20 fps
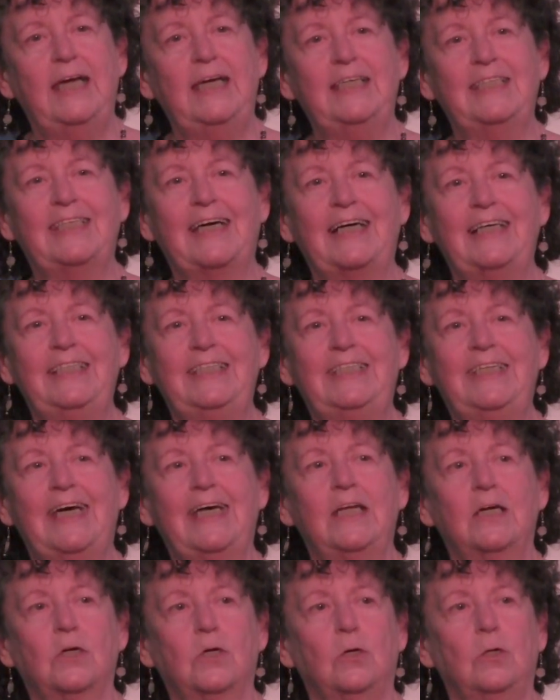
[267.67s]
is
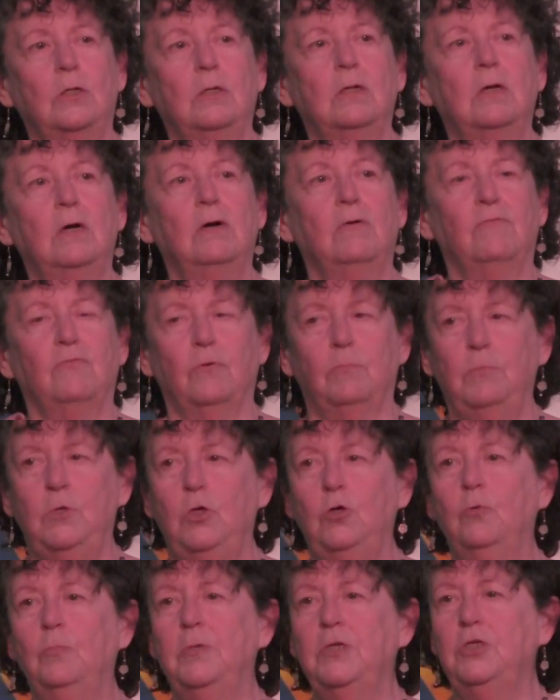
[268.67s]
identical from
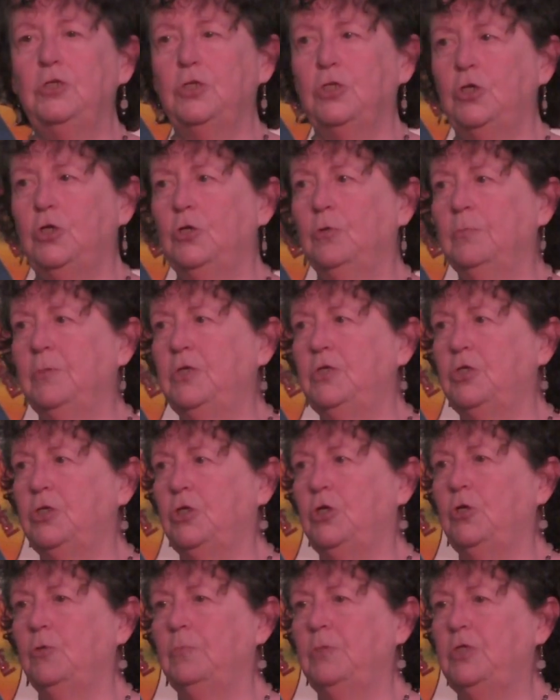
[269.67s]
human to human
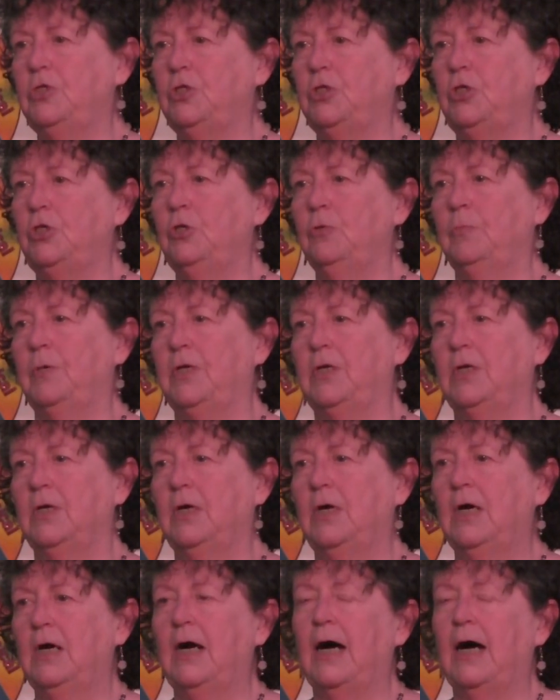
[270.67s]
to human to human.